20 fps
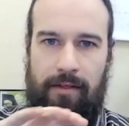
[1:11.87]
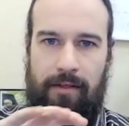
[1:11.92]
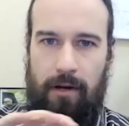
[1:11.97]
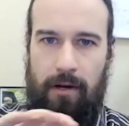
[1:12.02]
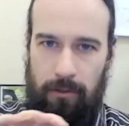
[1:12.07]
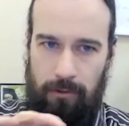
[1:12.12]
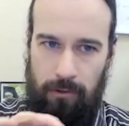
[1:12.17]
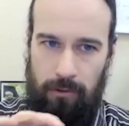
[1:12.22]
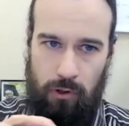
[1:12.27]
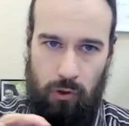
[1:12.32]
that
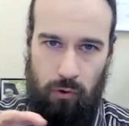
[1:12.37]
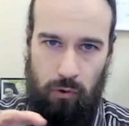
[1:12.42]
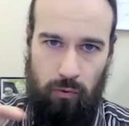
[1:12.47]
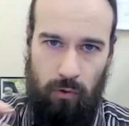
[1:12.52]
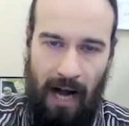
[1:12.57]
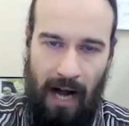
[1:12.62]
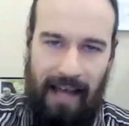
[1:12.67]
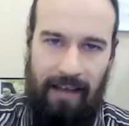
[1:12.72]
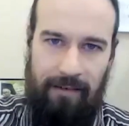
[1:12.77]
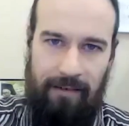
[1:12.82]
are
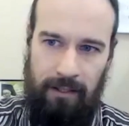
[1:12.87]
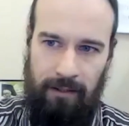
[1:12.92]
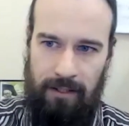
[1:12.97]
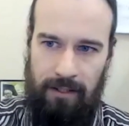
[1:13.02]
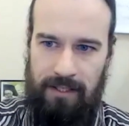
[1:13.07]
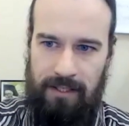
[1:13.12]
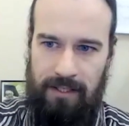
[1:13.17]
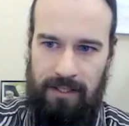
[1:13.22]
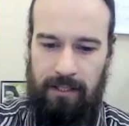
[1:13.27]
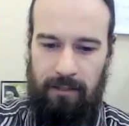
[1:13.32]
driving
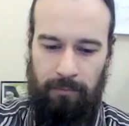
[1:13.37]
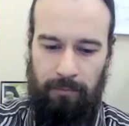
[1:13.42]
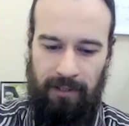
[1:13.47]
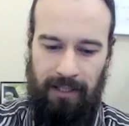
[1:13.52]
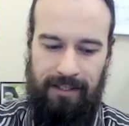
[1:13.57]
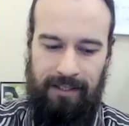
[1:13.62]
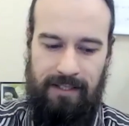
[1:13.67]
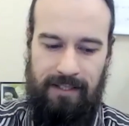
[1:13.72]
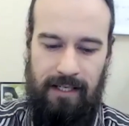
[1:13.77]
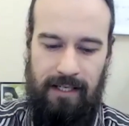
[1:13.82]
this
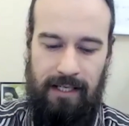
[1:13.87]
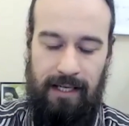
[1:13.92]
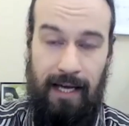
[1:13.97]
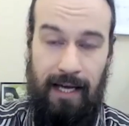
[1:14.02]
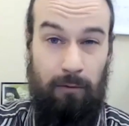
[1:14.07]
complexity.